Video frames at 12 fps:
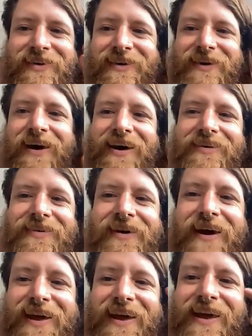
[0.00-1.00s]
Oh,
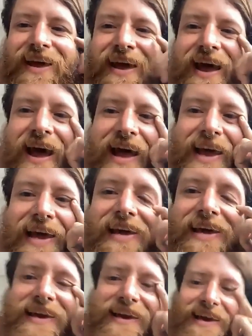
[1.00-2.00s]
hi.
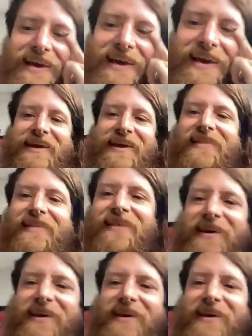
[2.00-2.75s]
See you